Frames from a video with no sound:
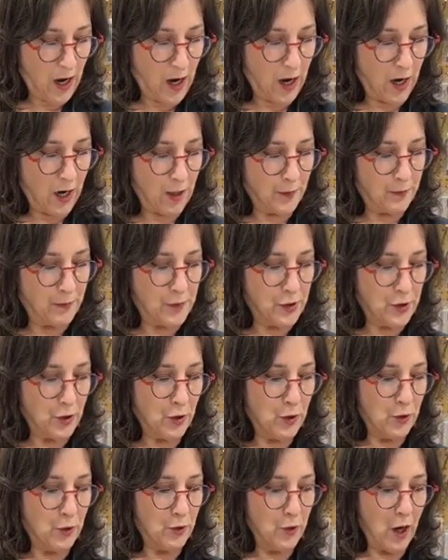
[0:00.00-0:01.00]

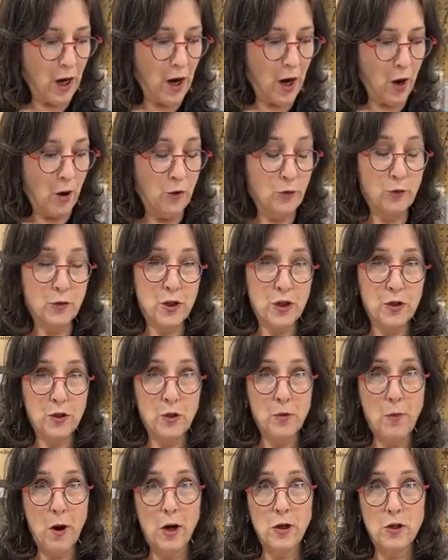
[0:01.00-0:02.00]
So I'll just
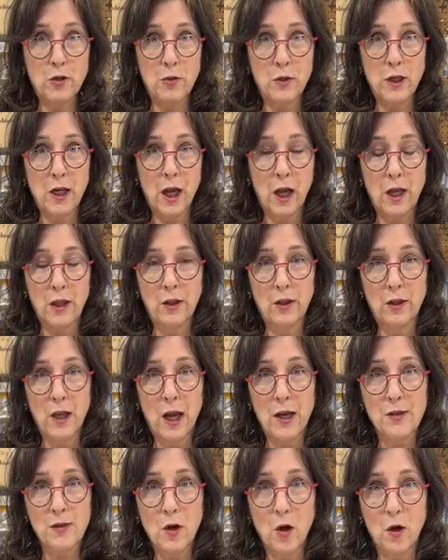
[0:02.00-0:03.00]
remind you again, the
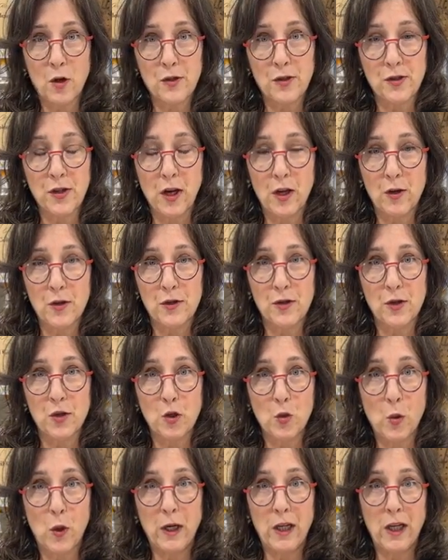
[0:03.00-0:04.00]
last call sales, the
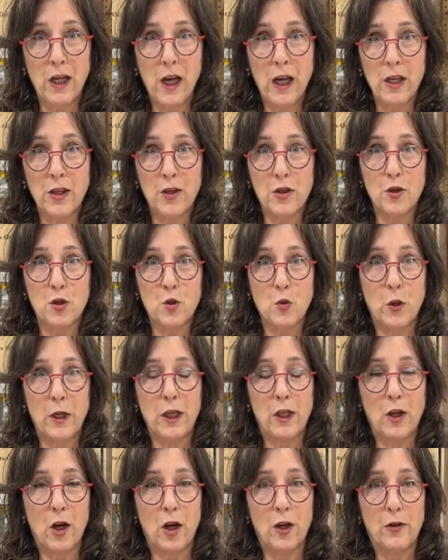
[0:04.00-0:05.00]
28th,
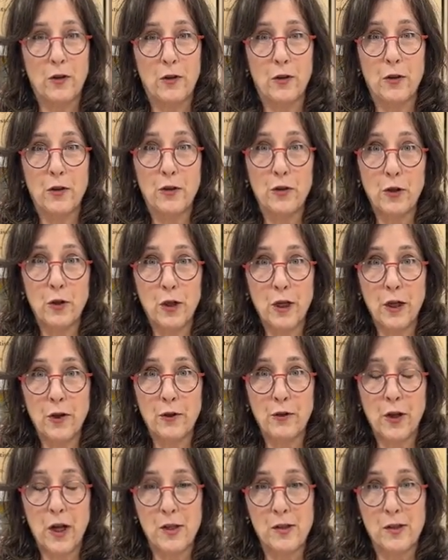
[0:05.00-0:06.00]
29th, and
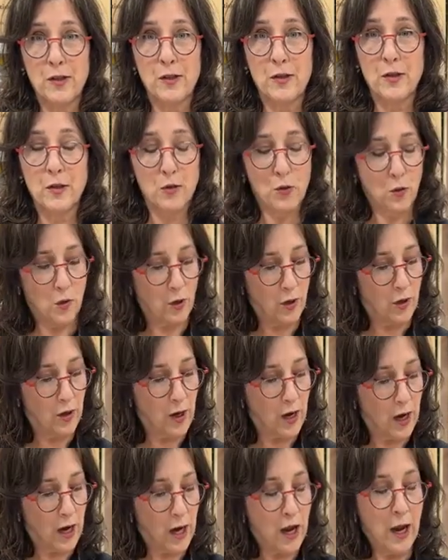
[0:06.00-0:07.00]
30th, that's in
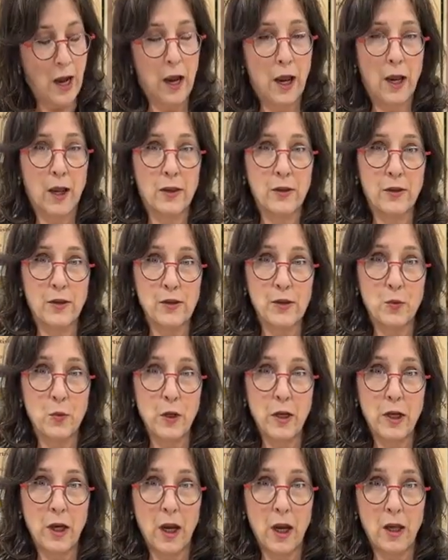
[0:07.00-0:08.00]
store. And this
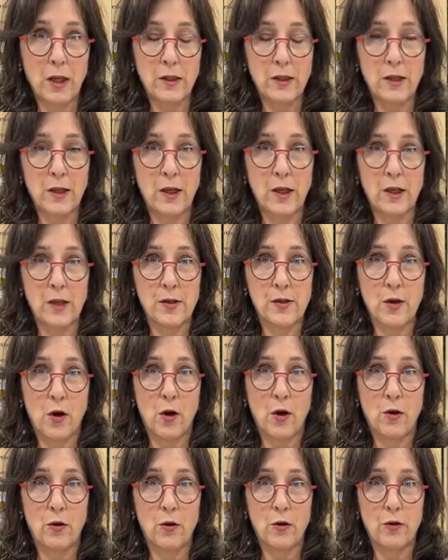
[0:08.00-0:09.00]
weekend is
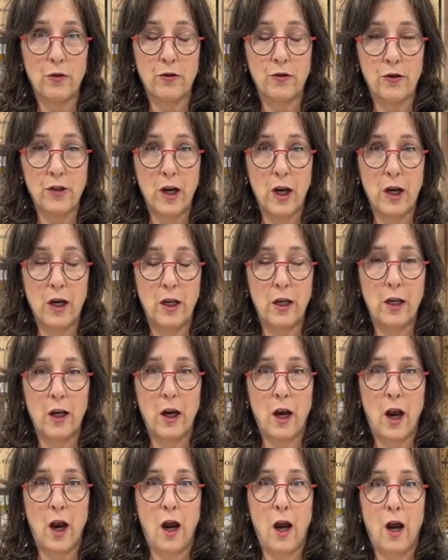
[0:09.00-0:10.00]
our Earth
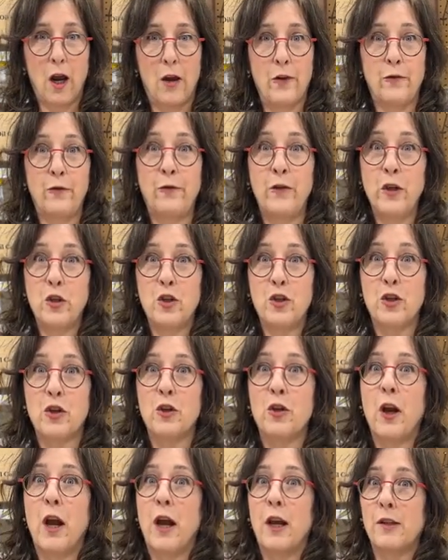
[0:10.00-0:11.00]
Day
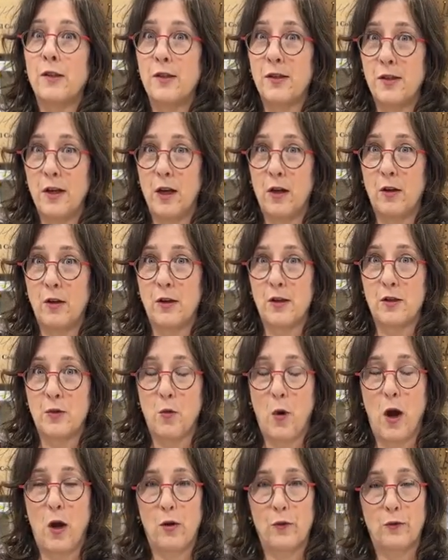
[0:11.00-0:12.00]
feature and sale as
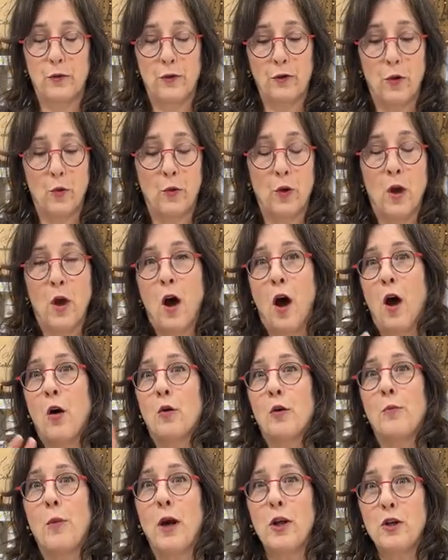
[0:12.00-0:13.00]
well. So
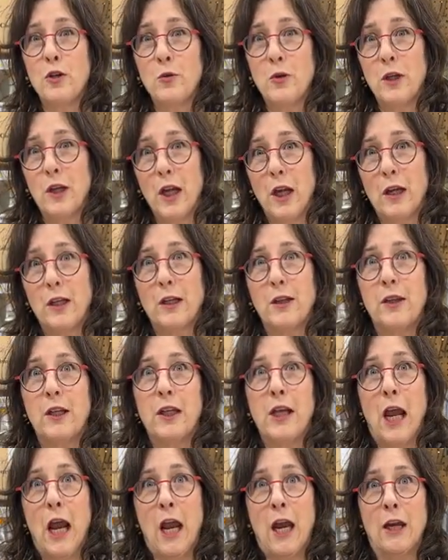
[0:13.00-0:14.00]
I'll remind you again at
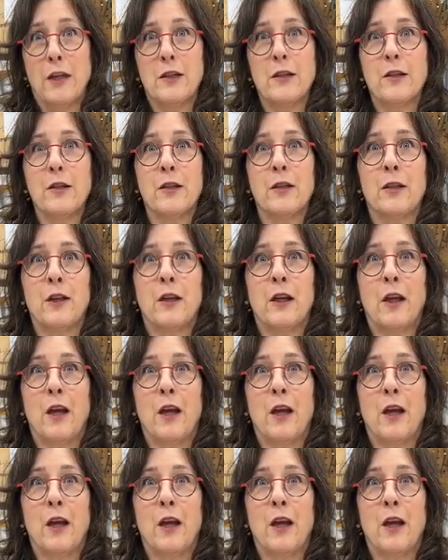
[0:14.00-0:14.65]
the end.